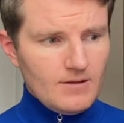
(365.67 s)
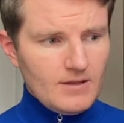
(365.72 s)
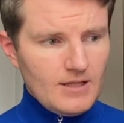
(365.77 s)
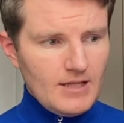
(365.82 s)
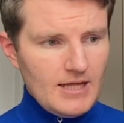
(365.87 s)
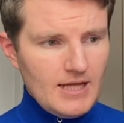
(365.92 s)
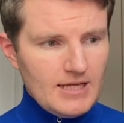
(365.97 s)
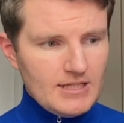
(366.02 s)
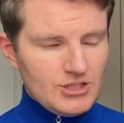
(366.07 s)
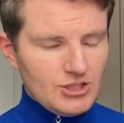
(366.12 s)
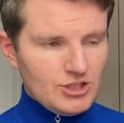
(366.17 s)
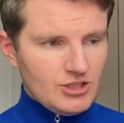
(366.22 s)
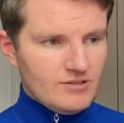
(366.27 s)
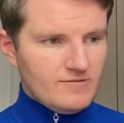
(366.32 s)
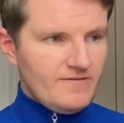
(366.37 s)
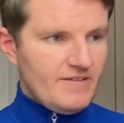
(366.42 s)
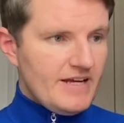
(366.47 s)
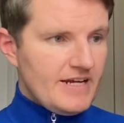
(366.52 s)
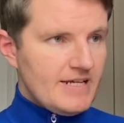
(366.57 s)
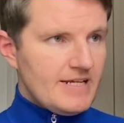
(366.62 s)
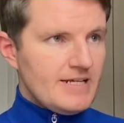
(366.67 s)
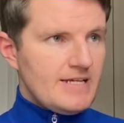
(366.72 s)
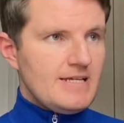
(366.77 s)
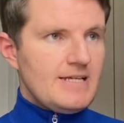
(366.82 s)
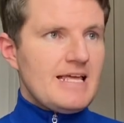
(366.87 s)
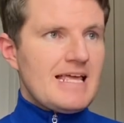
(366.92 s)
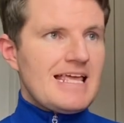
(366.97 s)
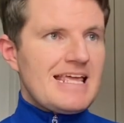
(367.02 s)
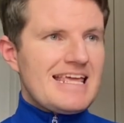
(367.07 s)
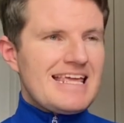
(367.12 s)
It's just very
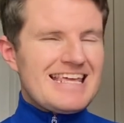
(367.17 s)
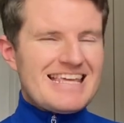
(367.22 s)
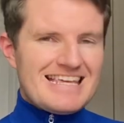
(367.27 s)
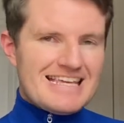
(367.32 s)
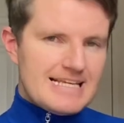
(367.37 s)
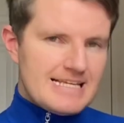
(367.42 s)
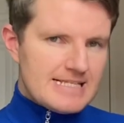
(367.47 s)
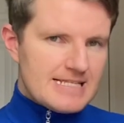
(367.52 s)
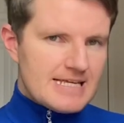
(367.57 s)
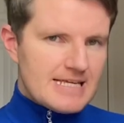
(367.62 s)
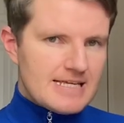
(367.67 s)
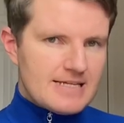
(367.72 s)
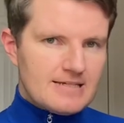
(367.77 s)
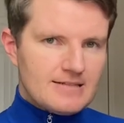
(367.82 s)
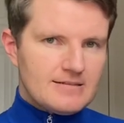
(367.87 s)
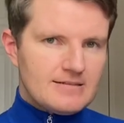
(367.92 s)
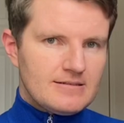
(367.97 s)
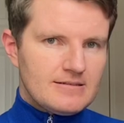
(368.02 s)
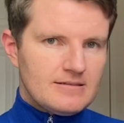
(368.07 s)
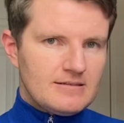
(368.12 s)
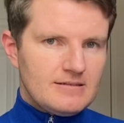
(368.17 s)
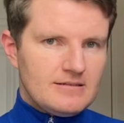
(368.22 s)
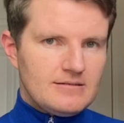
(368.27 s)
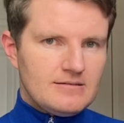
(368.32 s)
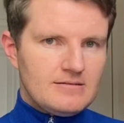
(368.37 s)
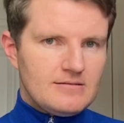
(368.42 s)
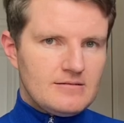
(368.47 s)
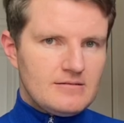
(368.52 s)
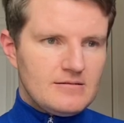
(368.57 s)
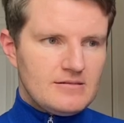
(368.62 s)
easy
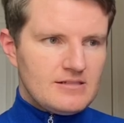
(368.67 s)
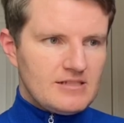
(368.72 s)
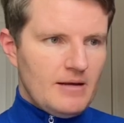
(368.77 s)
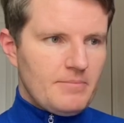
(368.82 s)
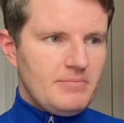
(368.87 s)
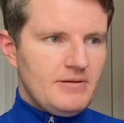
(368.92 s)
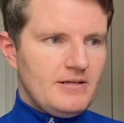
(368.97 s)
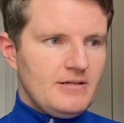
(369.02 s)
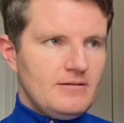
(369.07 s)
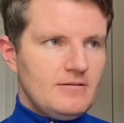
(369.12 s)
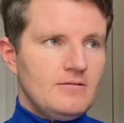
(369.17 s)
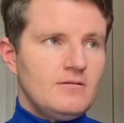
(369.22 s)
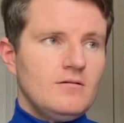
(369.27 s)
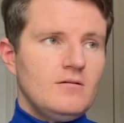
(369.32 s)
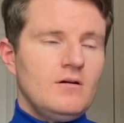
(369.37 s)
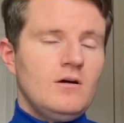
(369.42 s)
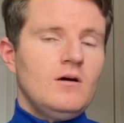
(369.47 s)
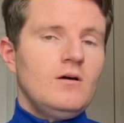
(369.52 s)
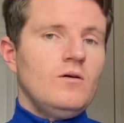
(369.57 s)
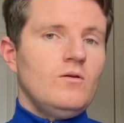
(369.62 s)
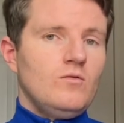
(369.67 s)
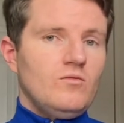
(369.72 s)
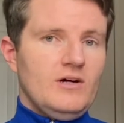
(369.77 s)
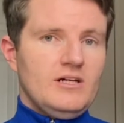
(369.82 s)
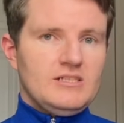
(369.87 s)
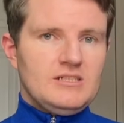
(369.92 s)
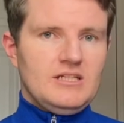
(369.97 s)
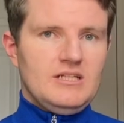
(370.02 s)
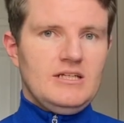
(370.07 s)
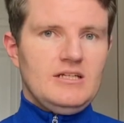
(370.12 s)
sipping
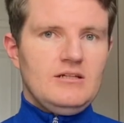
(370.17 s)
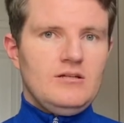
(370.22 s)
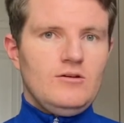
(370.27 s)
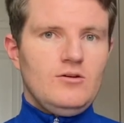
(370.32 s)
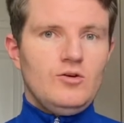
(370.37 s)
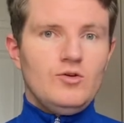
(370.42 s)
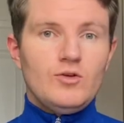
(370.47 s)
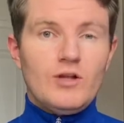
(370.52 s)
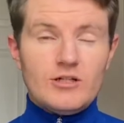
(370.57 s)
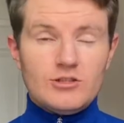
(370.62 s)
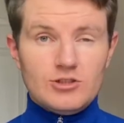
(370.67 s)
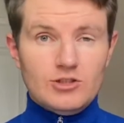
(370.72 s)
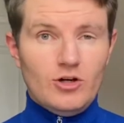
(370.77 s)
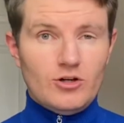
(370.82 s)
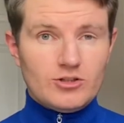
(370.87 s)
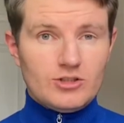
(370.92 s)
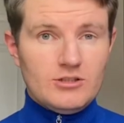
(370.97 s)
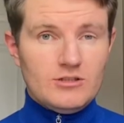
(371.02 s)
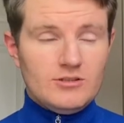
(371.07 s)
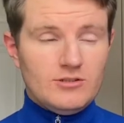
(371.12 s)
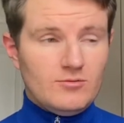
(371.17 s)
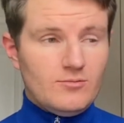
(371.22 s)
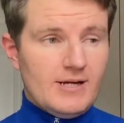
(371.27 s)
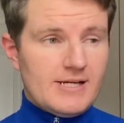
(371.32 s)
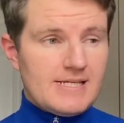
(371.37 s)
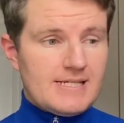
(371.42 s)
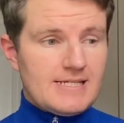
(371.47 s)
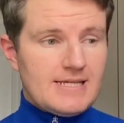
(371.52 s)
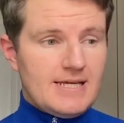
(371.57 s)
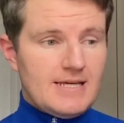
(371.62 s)
whiskey. Good introduction to
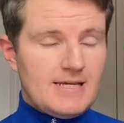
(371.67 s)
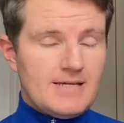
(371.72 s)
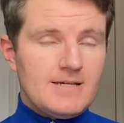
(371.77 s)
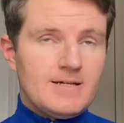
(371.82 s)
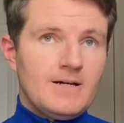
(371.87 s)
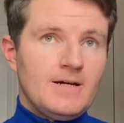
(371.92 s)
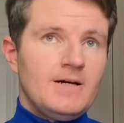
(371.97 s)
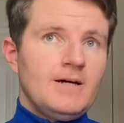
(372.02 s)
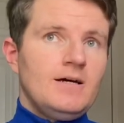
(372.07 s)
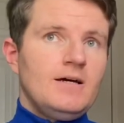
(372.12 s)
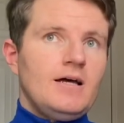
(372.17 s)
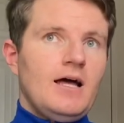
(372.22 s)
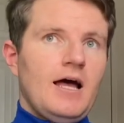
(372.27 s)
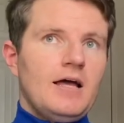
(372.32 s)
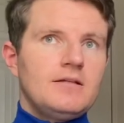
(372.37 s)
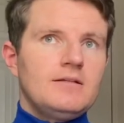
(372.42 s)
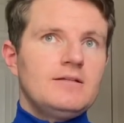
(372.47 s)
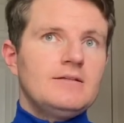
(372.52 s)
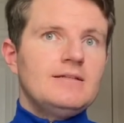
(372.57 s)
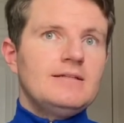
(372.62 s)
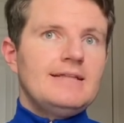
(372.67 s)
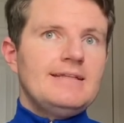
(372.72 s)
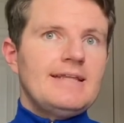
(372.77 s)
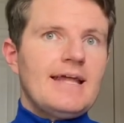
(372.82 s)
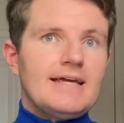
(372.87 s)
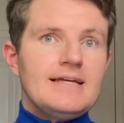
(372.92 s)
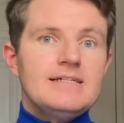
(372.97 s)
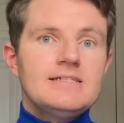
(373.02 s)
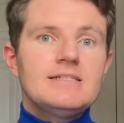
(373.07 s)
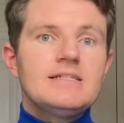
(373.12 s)
whiskey. A
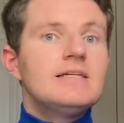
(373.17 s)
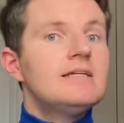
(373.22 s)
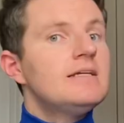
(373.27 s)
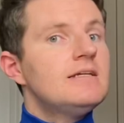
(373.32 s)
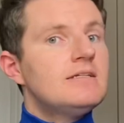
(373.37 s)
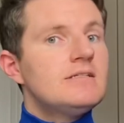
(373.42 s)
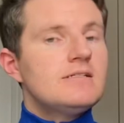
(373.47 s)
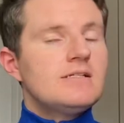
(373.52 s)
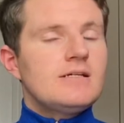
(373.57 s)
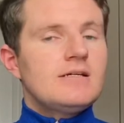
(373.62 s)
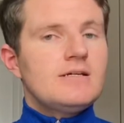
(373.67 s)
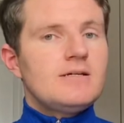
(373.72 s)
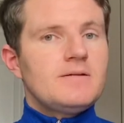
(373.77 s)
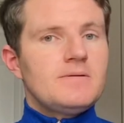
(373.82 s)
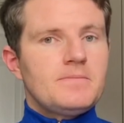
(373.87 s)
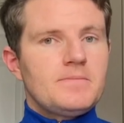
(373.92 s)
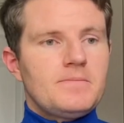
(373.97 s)
nice, easy